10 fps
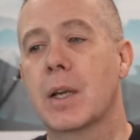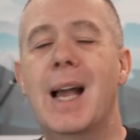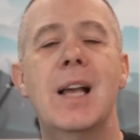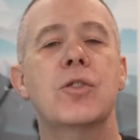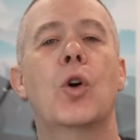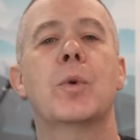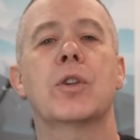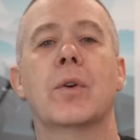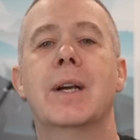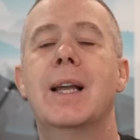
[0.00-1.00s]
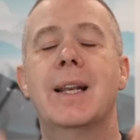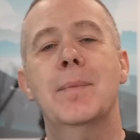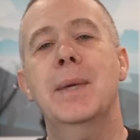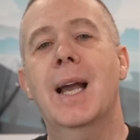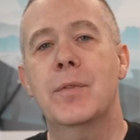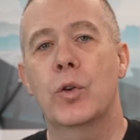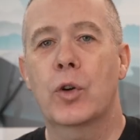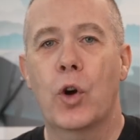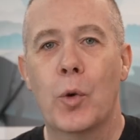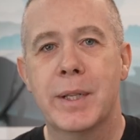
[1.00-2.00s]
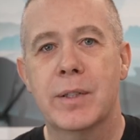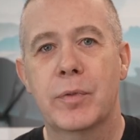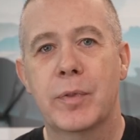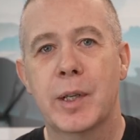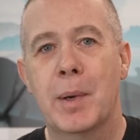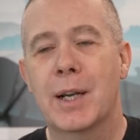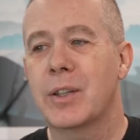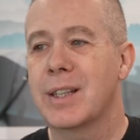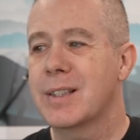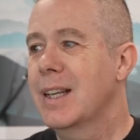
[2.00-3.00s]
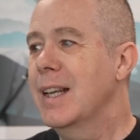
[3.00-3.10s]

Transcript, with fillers: As always though, let me have your comments and feedback on this.